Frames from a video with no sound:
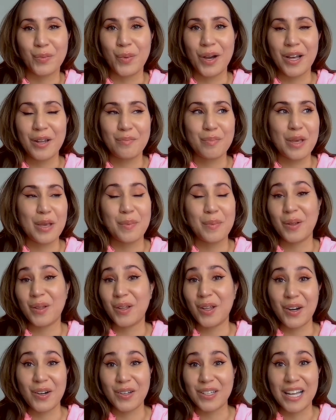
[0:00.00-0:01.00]
what people
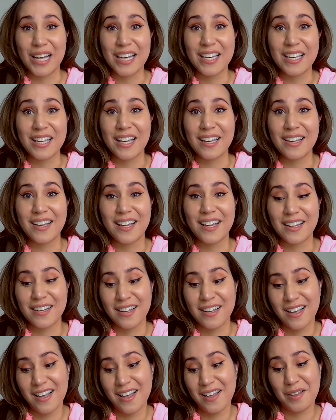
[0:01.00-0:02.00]
are liking,
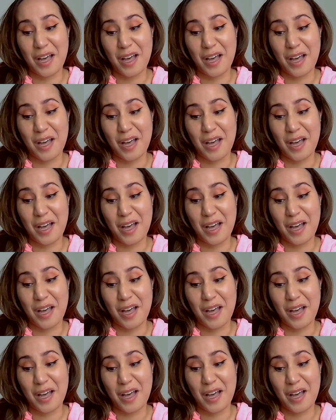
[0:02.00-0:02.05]
and